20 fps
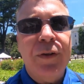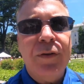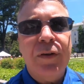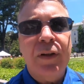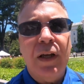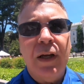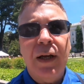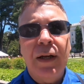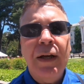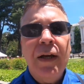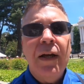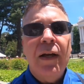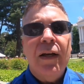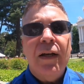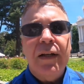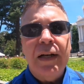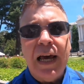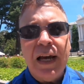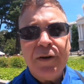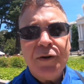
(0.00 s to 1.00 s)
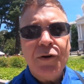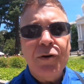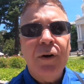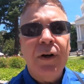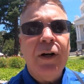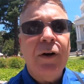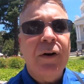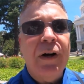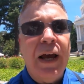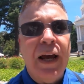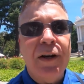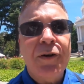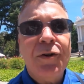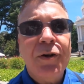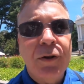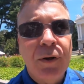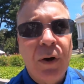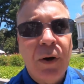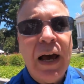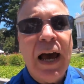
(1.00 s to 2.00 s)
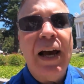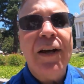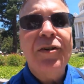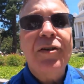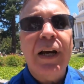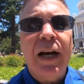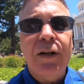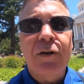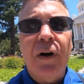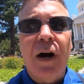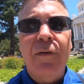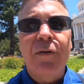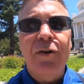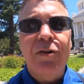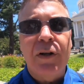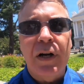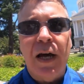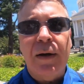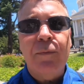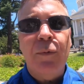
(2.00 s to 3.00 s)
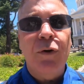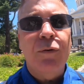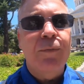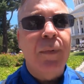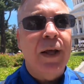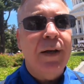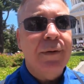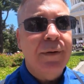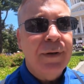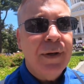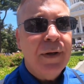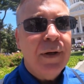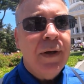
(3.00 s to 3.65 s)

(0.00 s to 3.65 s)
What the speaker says: It's the national, international, hashtag Drivers Unite movement.